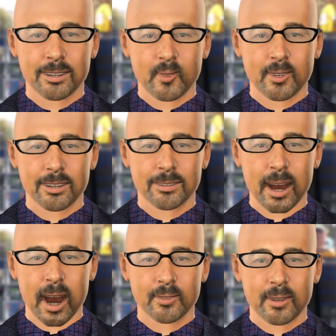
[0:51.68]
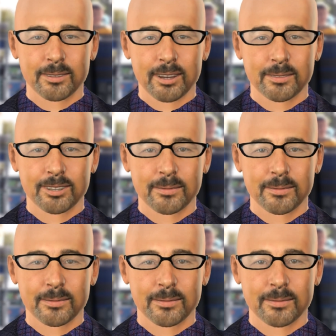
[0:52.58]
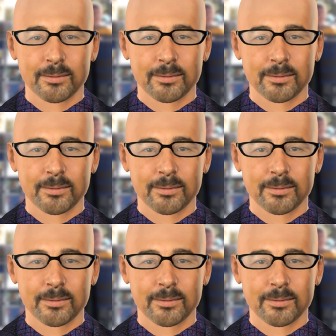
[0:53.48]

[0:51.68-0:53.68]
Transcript: The news release partner Stex.